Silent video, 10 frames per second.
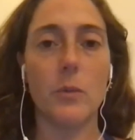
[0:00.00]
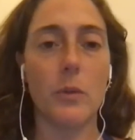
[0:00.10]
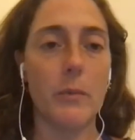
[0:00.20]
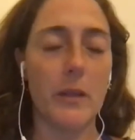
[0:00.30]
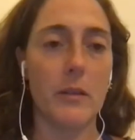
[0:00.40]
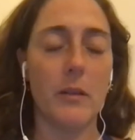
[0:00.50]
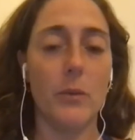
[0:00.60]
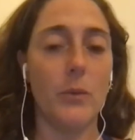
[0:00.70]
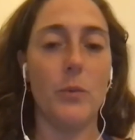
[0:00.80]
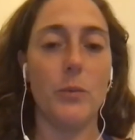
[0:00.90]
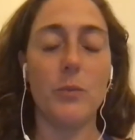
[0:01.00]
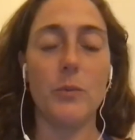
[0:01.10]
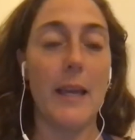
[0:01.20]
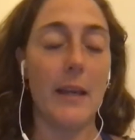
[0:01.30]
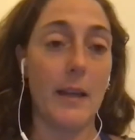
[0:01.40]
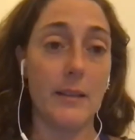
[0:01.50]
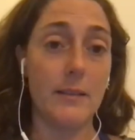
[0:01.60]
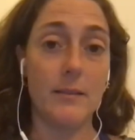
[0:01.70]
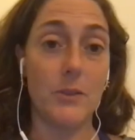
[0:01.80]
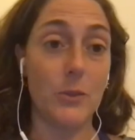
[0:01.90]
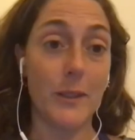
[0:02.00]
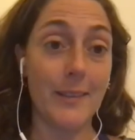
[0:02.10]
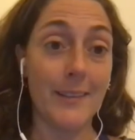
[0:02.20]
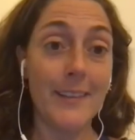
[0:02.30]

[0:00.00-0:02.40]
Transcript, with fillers: or methadone who can't get to it